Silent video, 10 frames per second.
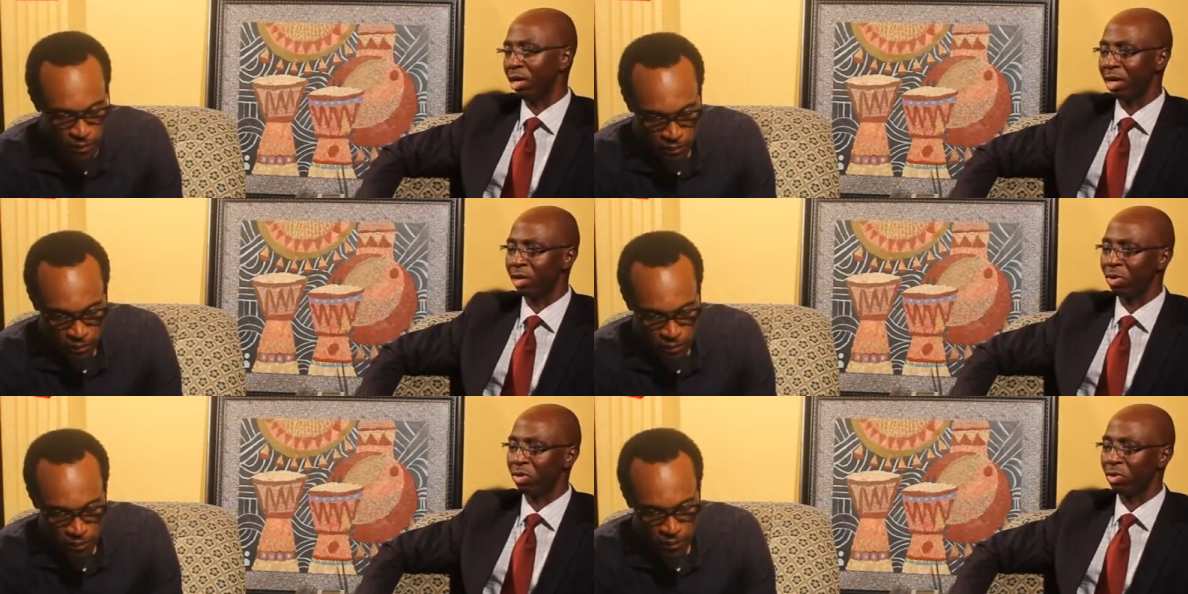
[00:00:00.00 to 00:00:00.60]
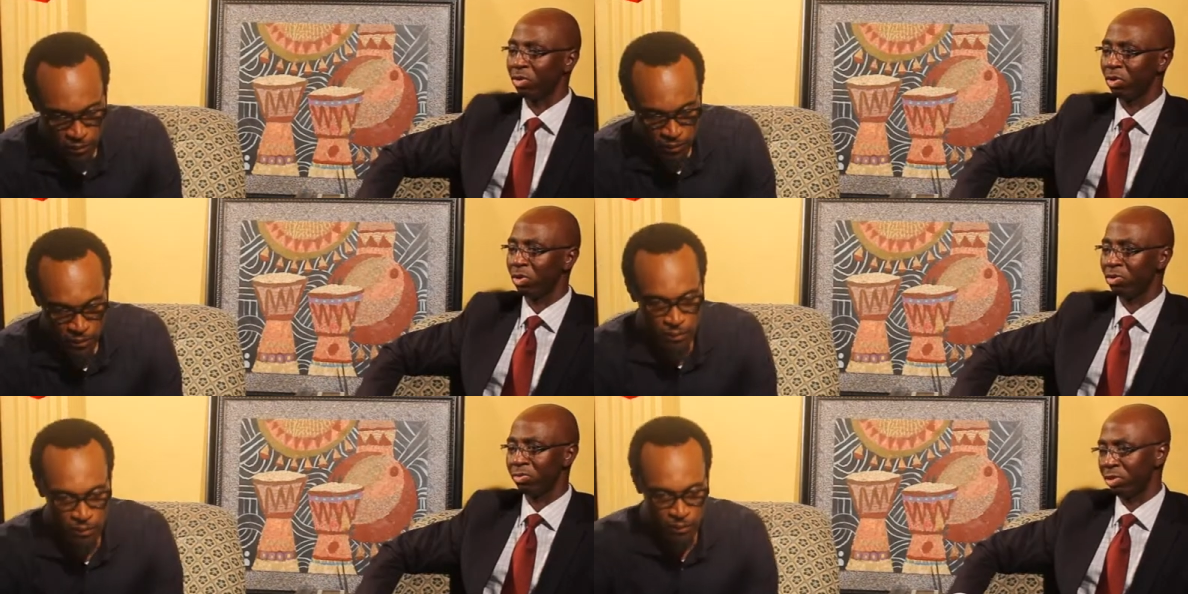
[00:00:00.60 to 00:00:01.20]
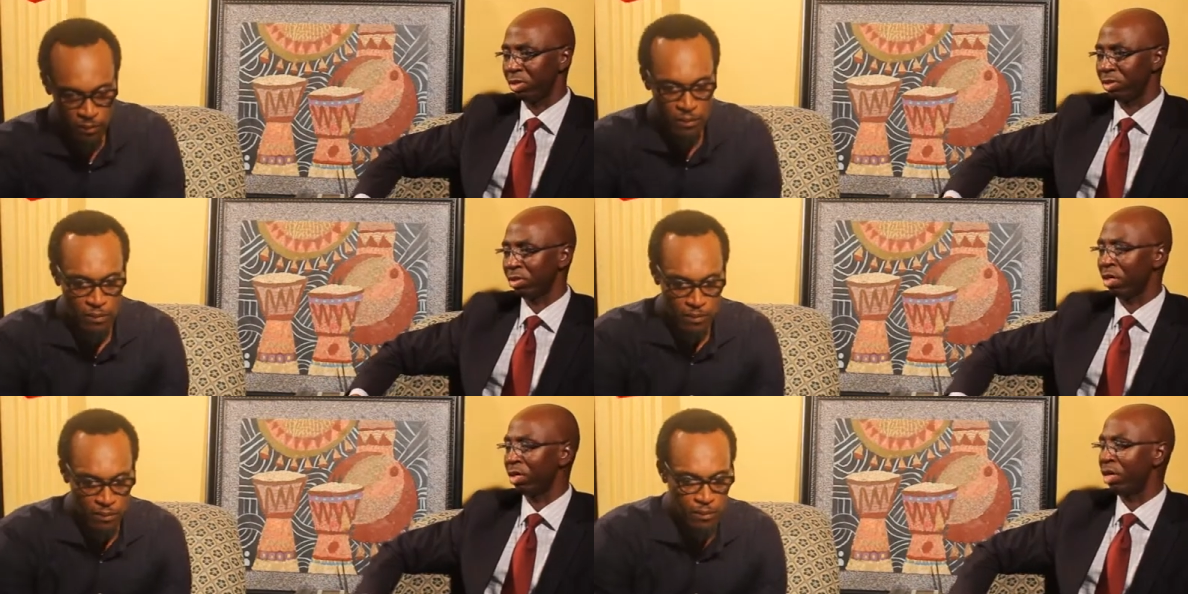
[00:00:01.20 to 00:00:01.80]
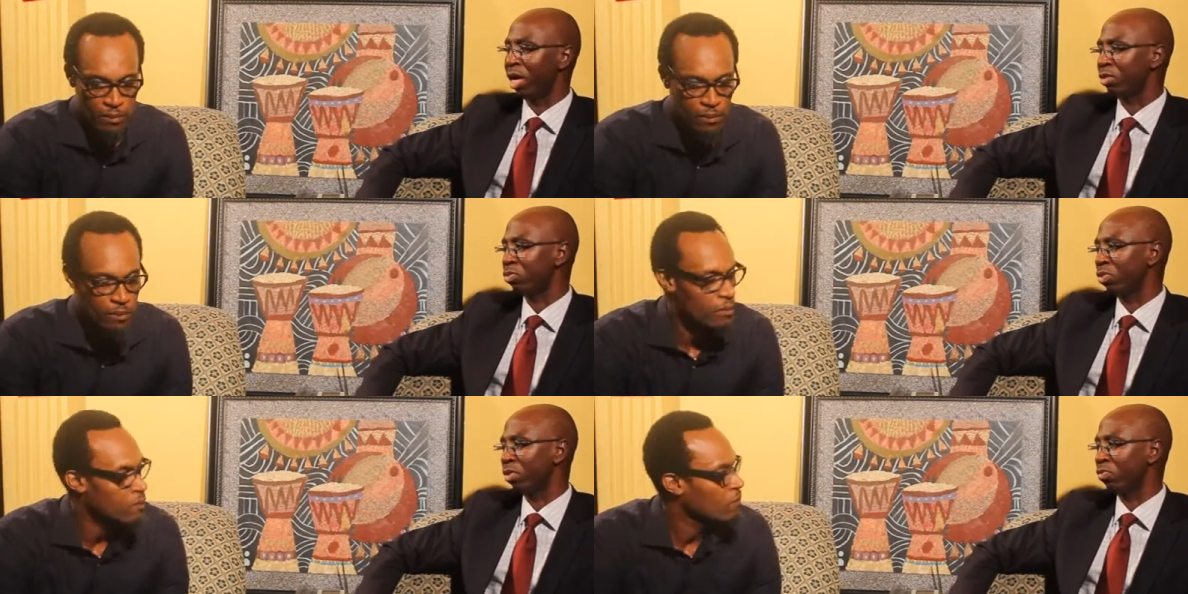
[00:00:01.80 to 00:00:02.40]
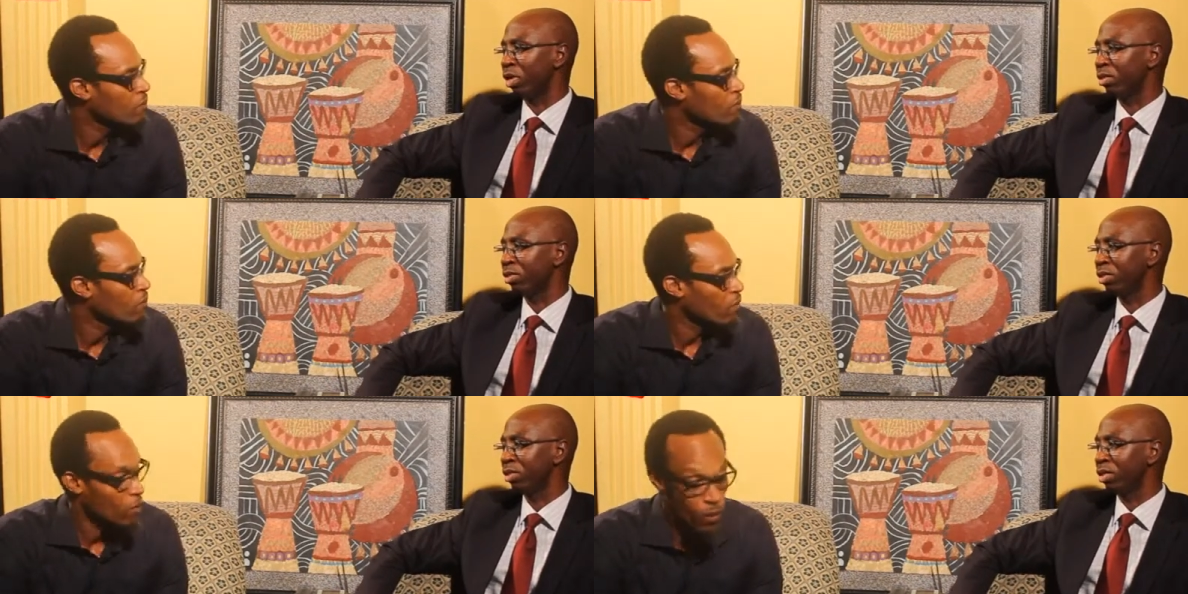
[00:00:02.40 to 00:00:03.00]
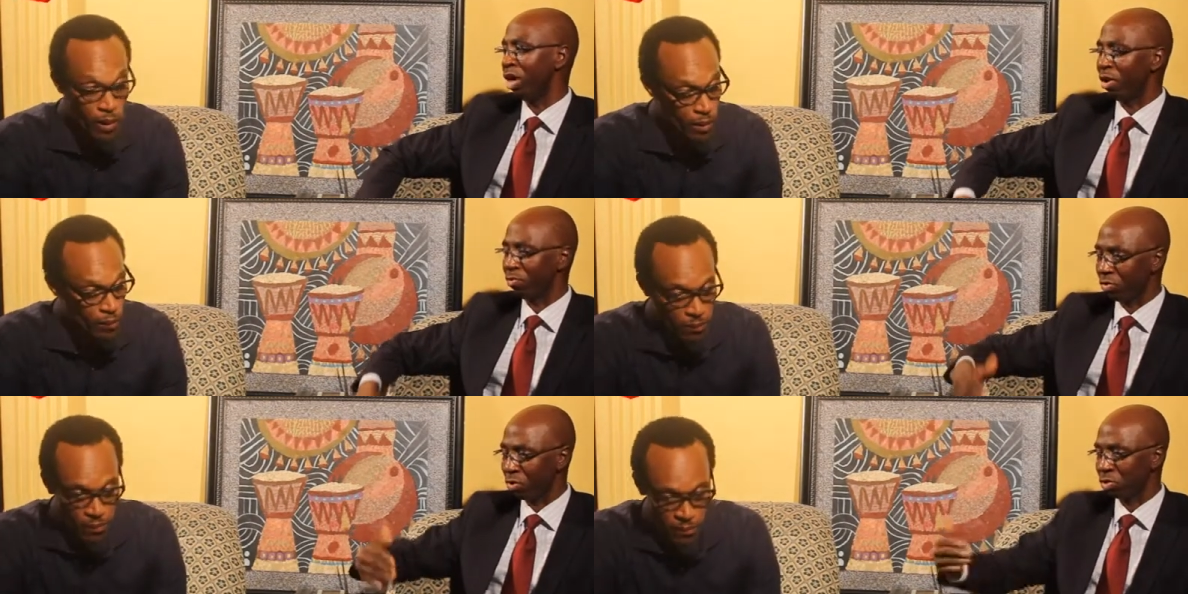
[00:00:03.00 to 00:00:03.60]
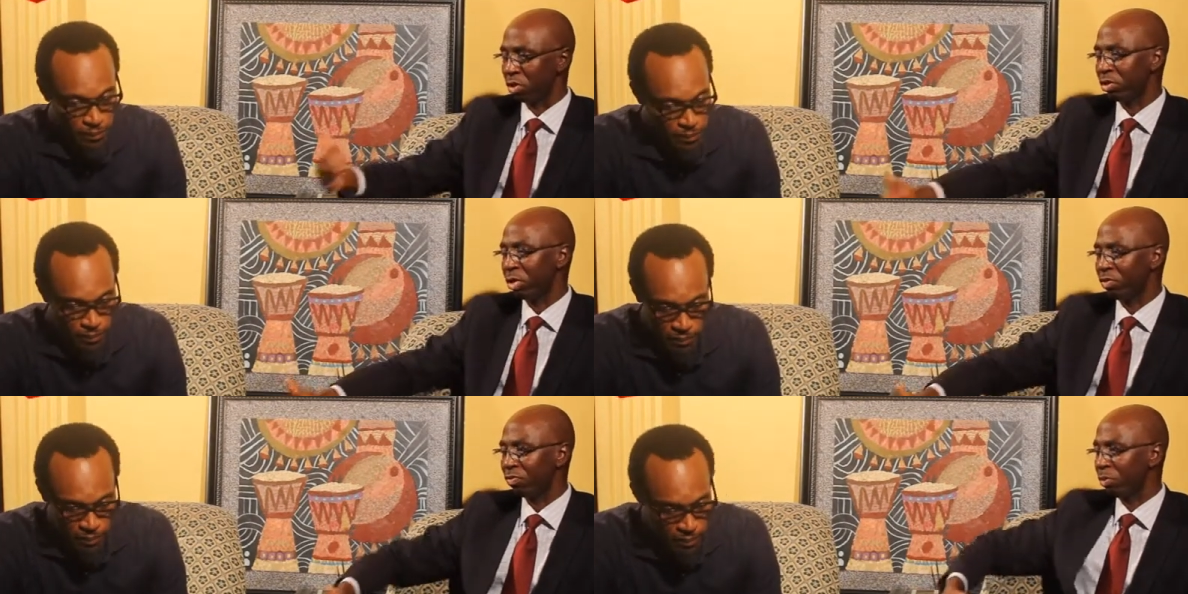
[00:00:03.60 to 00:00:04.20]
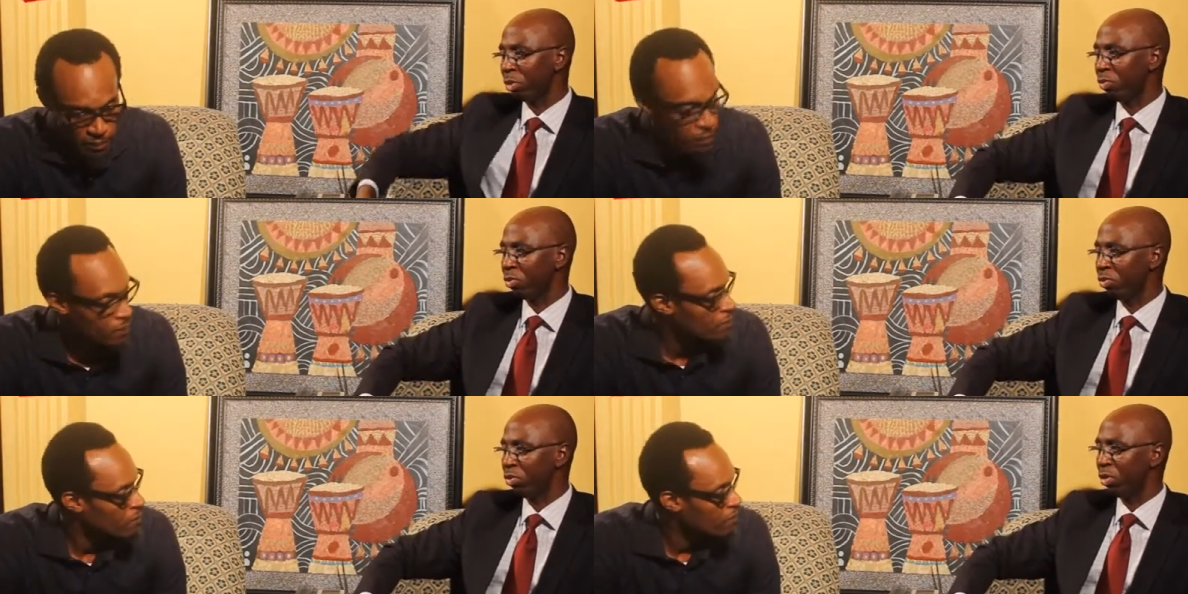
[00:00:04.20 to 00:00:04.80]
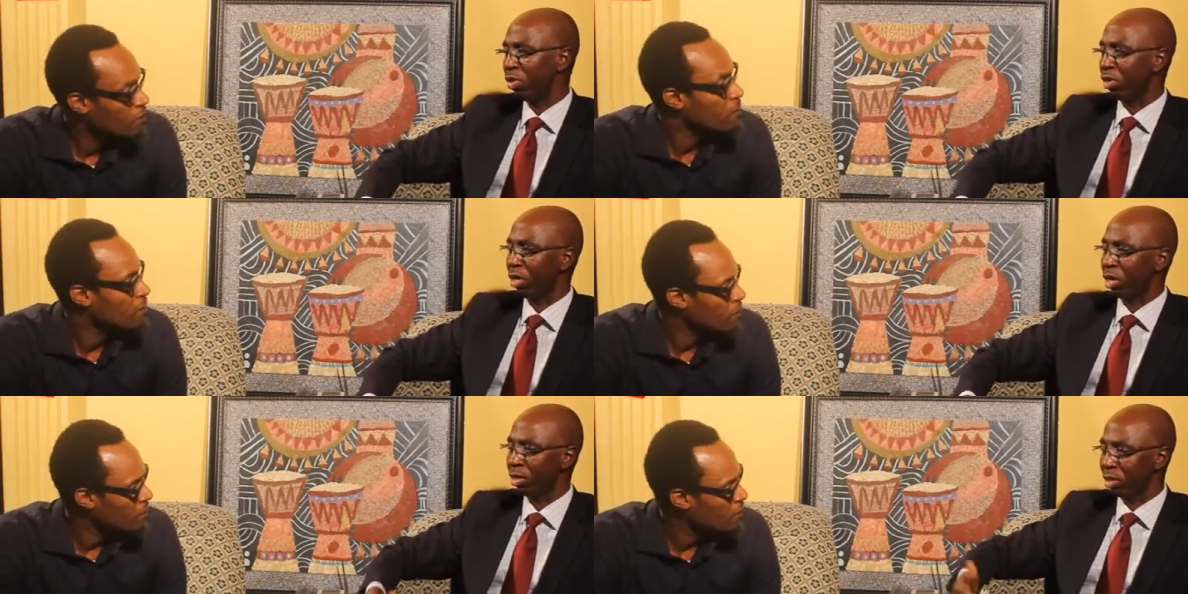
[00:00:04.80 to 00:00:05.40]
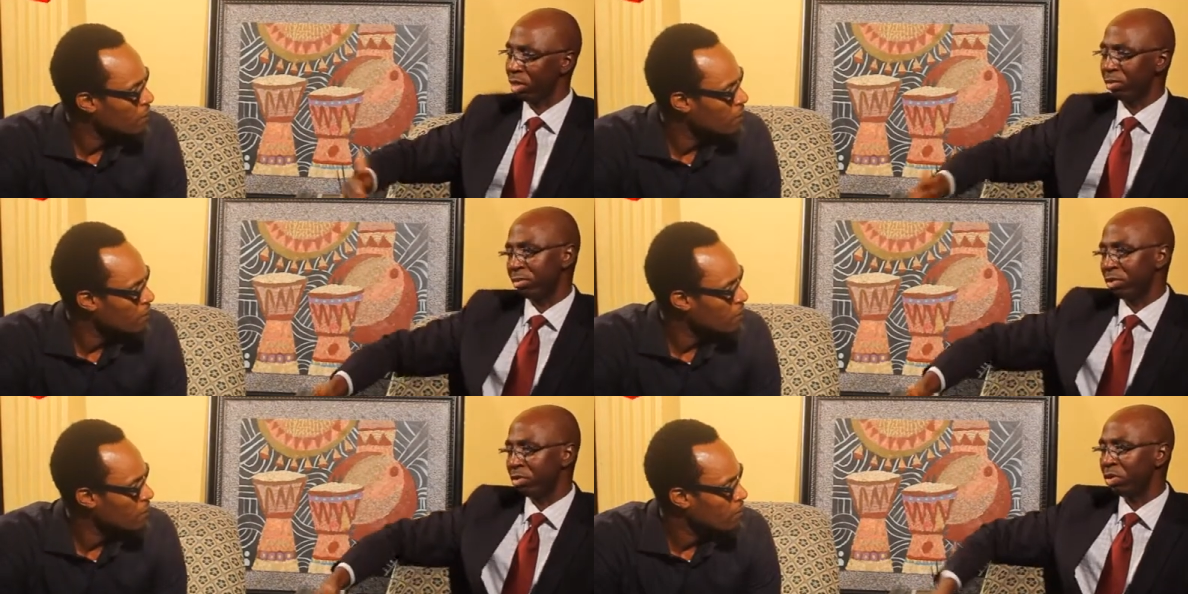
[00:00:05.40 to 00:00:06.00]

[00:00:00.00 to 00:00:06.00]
Speaker 1: uh, aquaculture mm. since uh, the last 12 years. Wow. I've consulted for people and um, in